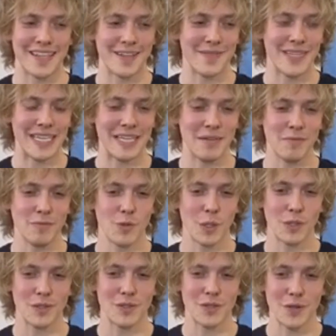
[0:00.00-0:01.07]
I mean, he
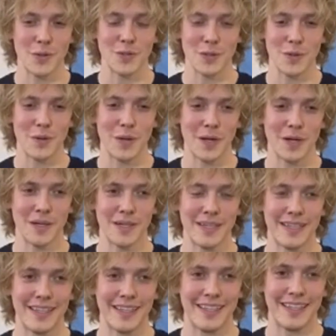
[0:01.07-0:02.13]
worked so hard
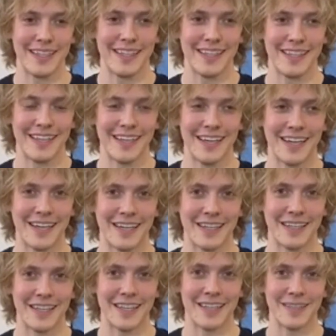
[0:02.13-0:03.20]

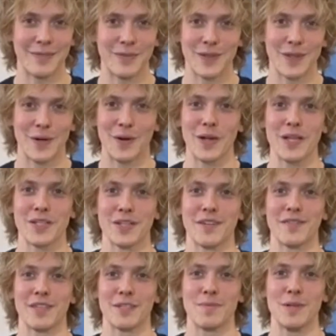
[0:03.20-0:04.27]
for the creation of
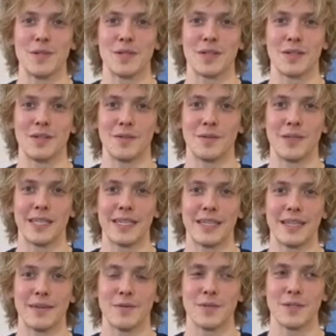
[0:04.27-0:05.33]
this musical. Really,
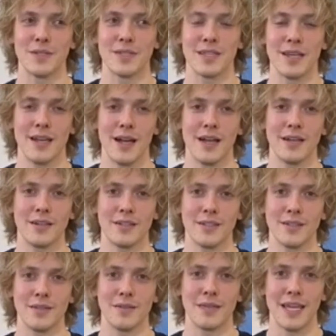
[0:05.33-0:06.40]
it was just an honor
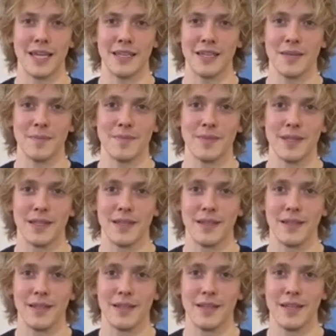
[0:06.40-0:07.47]
to thank him
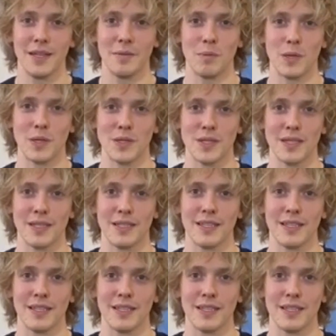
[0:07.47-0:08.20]
in person.